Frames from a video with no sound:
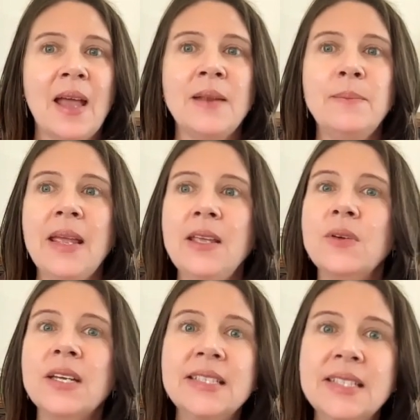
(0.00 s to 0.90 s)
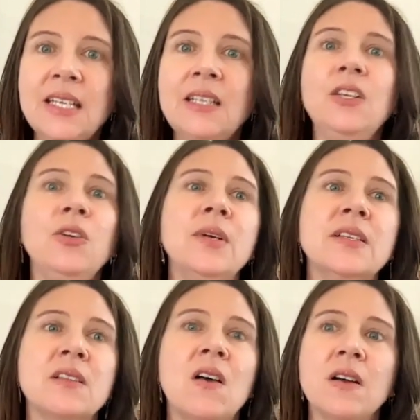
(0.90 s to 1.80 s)
may you continue
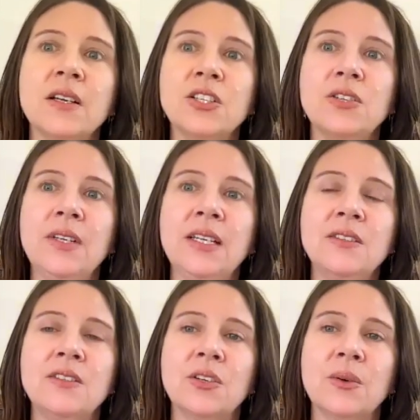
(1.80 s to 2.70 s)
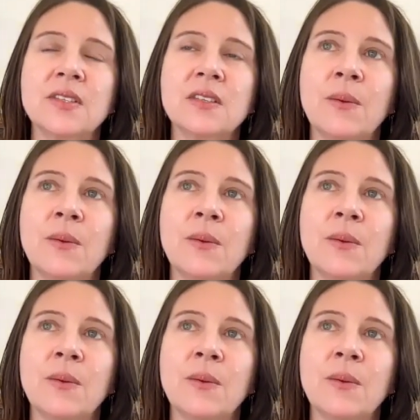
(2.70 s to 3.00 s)
as long as you need to.